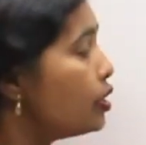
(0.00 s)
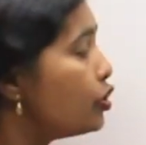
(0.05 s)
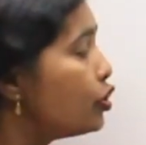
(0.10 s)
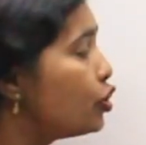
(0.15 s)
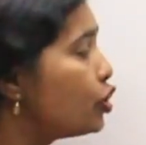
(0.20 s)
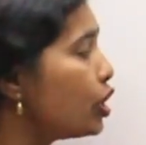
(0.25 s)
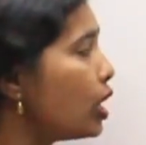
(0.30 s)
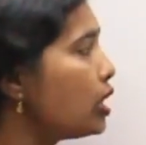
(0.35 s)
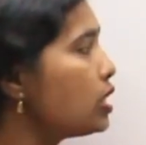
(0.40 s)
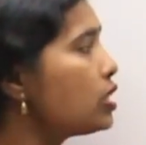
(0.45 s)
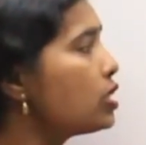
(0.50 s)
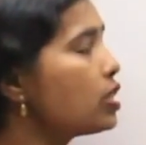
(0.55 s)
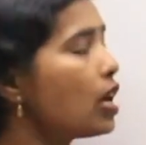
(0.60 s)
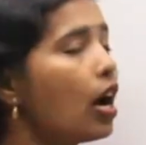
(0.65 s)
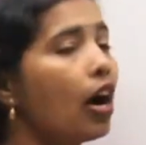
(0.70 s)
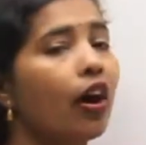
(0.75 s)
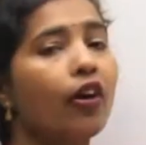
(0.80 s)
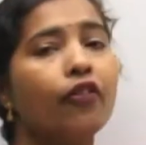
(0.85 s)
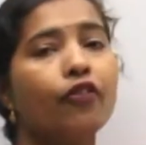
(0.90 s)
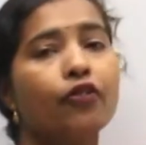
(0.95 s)
Just
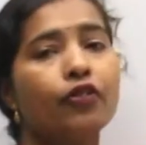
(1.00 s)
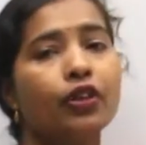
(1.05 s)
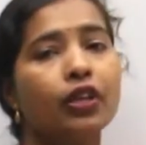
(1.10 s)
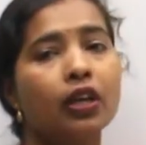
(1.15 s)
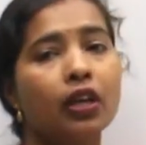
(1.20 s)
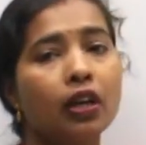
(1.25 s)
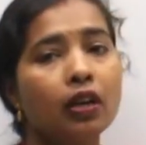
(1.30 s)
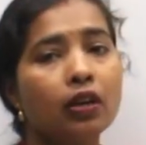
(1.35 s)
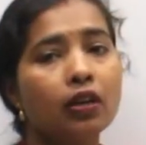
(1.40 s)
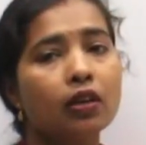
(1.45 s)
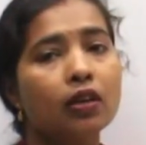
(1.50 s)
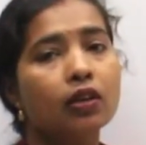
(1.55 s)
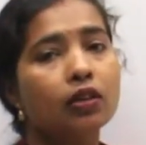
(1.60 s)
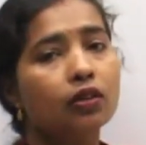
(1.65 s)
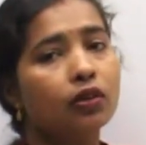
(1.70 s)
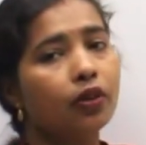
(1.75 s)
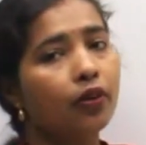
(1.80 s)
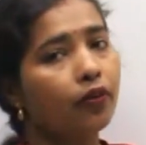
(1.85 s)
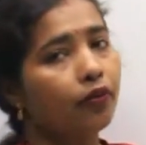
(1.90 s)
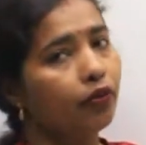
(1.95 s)
after
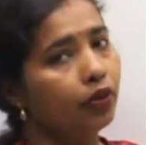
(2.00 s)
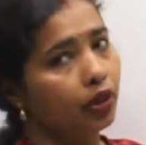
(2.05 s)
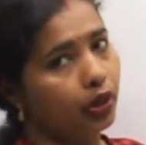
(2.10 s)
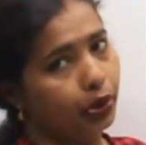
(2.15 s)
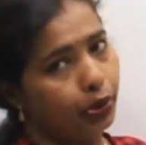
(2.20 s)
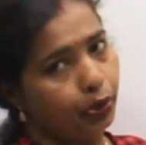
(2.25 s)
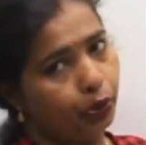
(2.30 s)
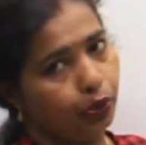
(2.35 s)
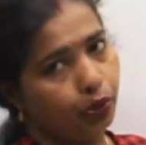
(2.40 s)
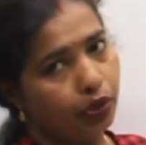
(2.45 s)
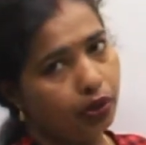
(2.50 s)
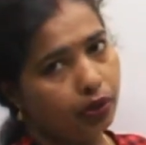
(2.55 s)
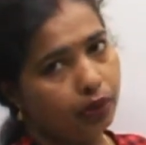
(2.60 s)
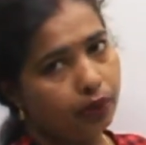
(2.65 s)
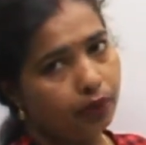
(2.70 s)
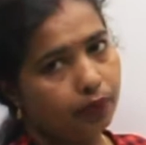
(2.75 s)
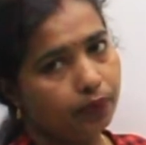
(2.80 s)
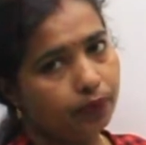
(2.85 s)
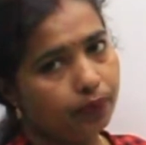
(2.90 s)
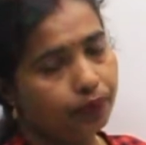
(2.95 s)
the word root.
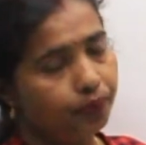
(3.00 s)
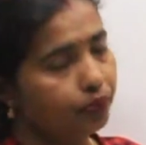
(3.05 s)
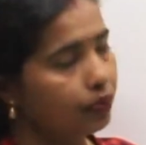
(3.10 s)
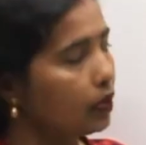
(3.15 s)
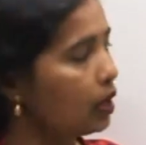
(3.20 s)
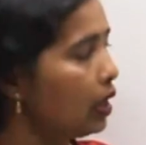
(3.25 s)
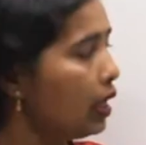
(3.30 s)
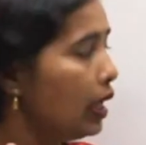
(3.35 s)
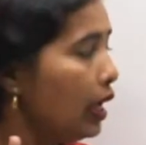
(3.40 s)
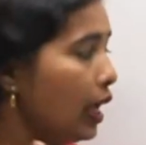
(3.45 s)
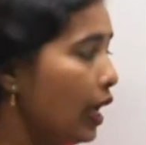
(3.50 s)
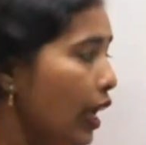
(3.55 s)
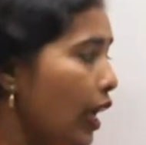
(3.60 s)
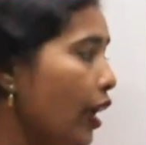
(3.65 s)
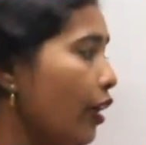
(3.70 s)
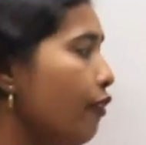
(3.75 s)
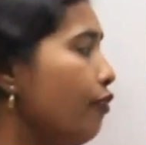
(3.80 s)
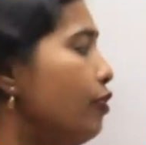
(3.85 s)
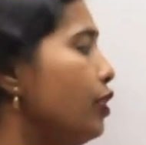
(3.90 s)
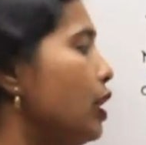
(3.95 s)

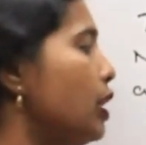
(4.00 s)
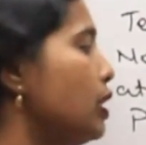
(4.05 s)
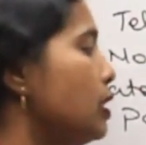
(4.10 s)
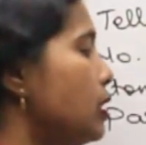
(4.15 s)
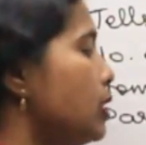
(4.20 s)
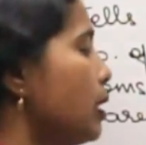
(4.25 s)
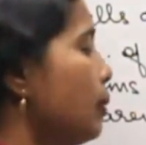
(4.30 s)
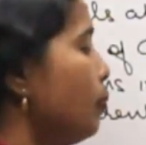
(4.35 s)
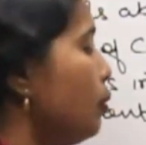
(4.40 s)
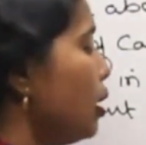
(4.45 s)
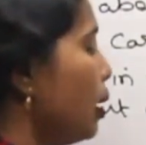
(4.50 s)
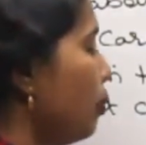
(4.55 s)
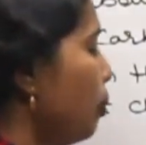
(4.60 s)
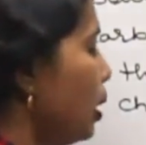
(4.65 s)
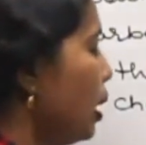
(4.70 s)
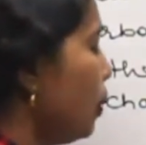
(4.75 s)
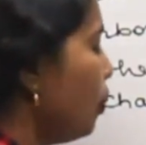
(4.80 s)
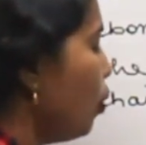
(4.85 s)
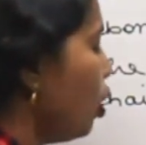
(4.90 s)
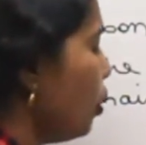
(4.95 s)
If there is some
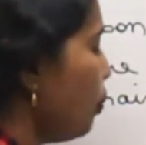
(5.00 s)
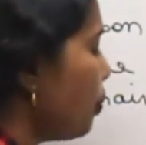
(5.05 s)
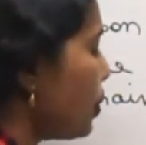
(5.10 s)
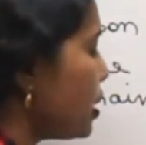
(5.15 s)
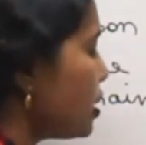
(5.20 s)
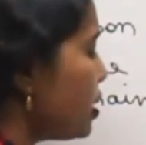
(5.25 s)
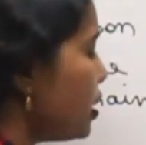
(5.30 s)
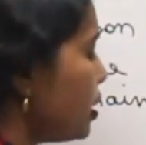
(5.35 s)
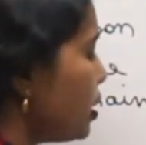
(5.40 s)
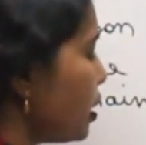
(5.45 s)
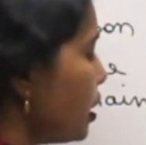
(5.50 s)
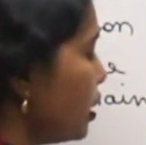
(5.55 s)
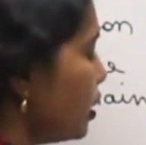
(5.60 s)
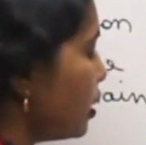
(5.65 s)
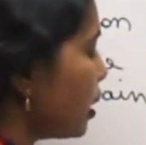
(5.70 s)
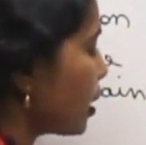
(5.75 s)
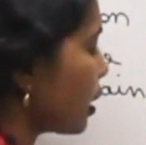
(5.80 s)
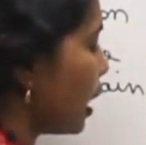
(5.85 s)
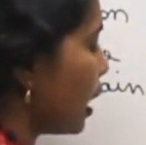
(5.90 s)
double bond present in the